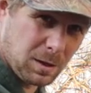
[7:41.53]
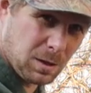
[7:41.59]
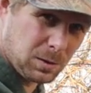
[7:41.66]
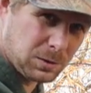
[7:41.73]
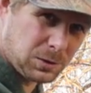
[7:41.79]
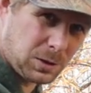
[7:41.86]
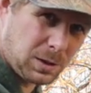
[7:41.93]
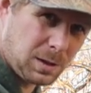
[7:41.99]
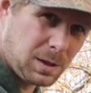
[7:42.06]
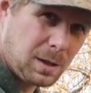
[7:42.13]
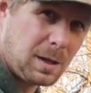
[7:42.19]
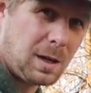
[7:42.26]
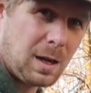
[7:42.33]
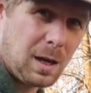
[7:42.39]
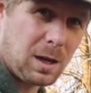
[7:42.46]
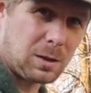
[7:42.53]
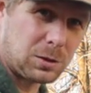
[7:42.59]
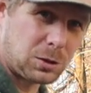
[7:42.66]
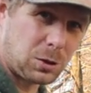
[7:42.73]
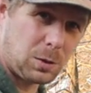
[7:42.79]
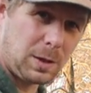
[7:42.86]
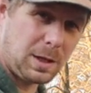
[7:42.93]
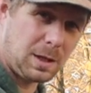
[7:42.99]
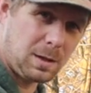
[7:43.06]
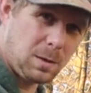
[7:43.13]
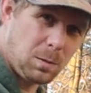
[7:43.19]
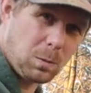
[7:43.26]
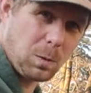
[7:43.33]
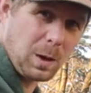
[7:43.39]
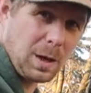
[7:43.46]
closer, I'll show you.
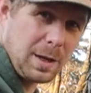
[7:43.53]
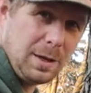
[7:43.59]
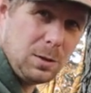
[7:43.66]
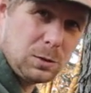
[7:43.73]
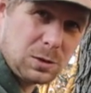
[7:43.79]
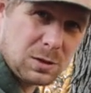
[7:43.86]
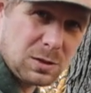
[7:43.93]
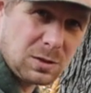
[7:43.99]
We're going to use the